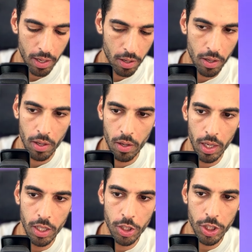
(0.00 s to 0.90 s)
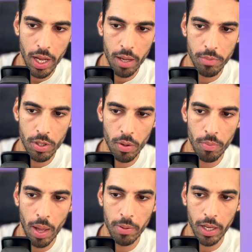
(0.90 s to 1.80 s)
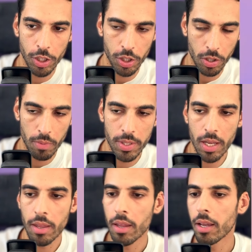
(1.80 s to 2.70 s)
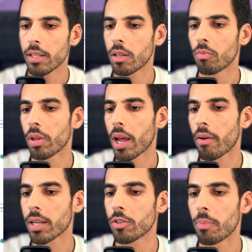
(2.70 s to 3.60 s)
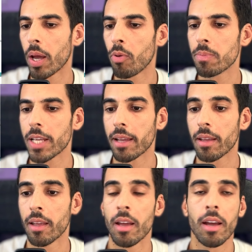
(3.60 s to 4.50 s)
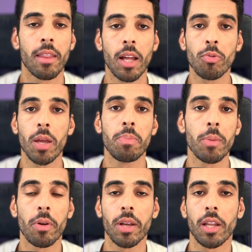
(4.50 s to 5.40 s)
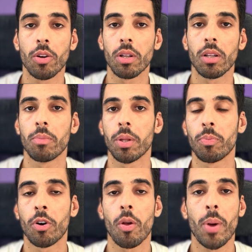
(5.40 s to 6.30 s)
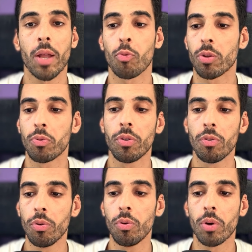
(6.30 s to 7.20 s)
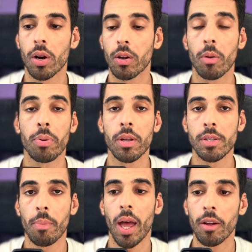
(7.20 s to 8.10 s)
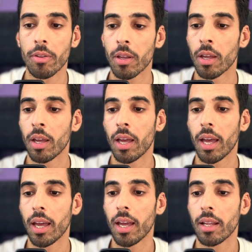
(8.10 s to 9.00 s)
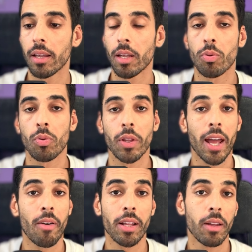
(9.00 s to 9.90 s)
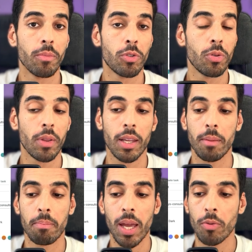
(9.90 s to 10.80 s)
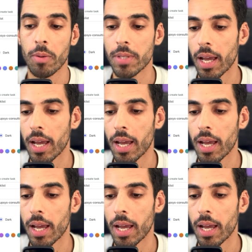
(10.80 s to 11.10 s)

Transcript: each time some application comes in, it redirects to my website. That way people can know a little bit more about what we do, what our company is about, and it will redirect them to the main website.